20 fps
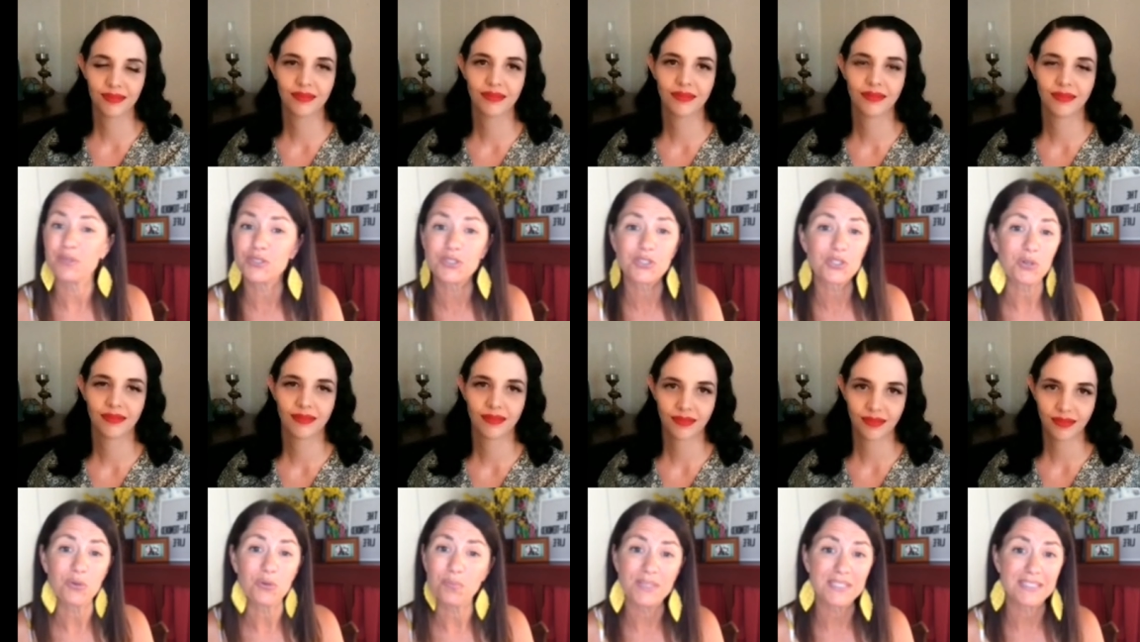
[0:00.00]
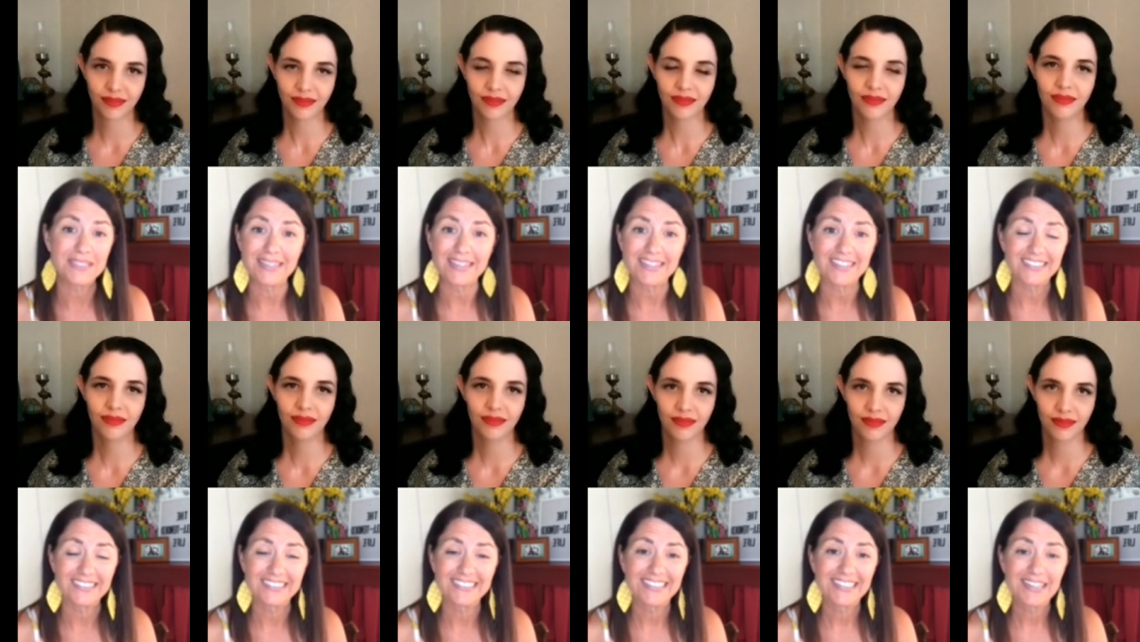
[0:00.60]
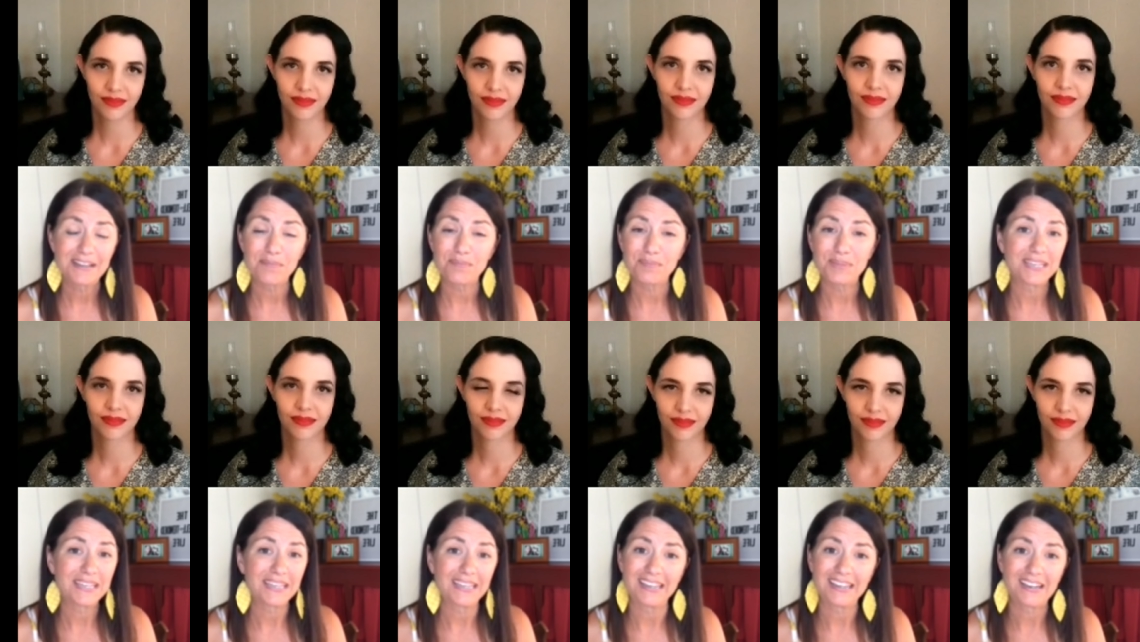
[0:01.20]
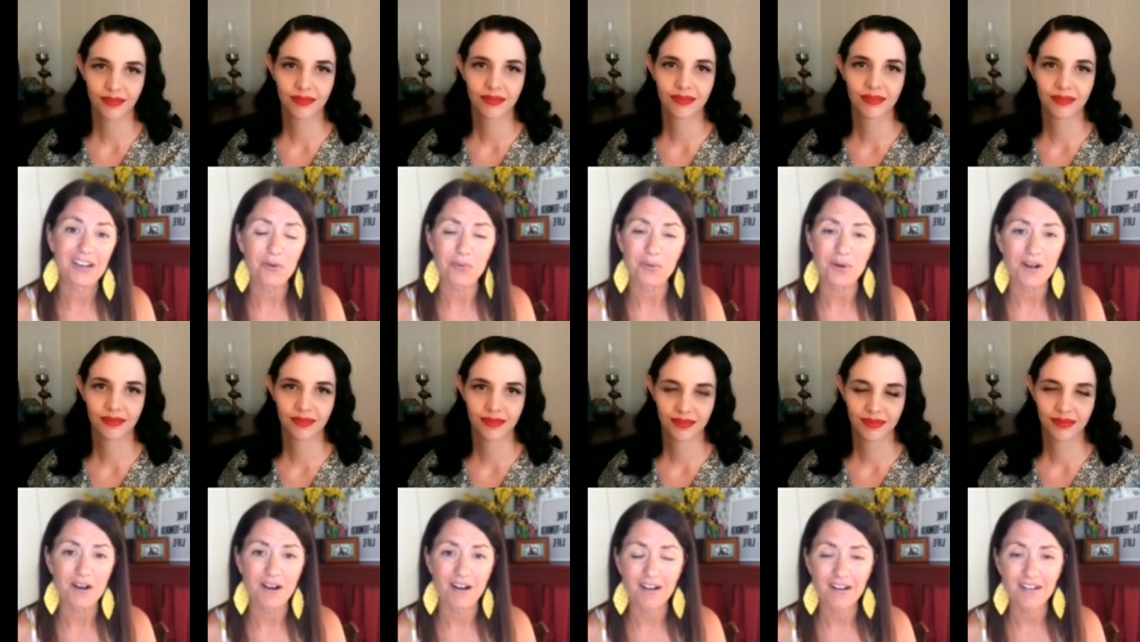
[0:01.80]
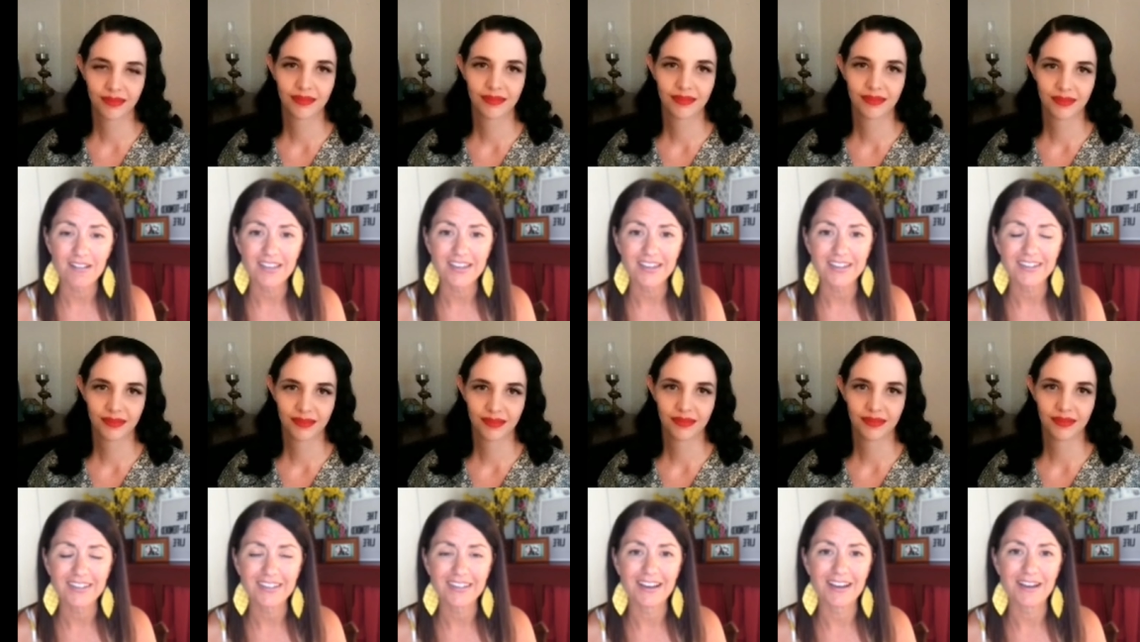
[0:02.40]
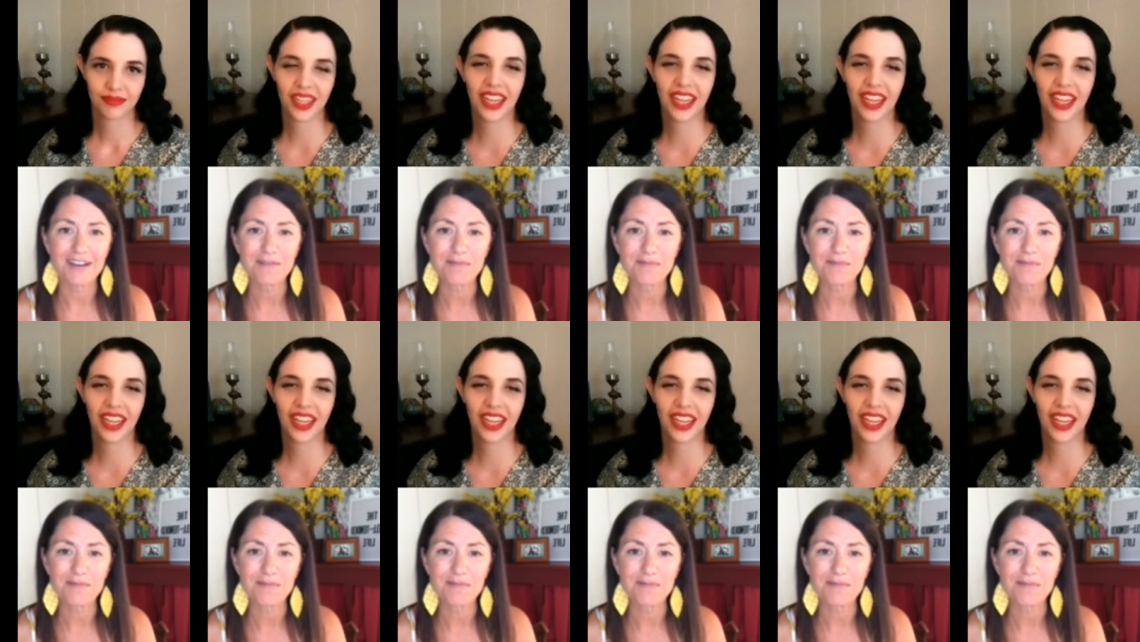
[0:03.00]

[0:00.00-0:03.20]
Speaker 1: but too busy being a workaholic. Um,